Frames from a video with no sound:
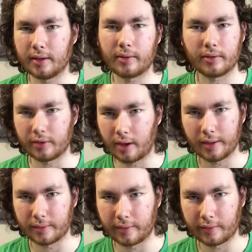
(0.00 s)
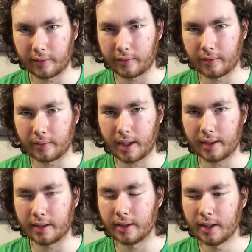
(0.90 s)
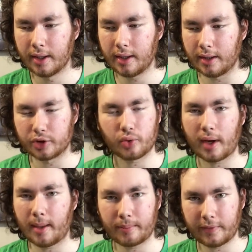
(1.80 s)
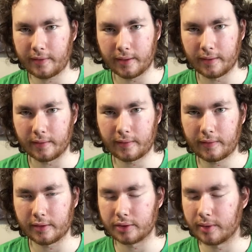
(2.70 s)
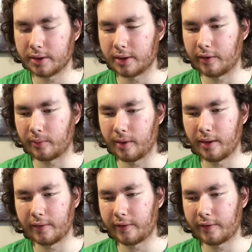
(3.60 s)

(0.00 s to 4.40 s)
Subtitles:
Her daughter is also kind of trapped in this situation as well,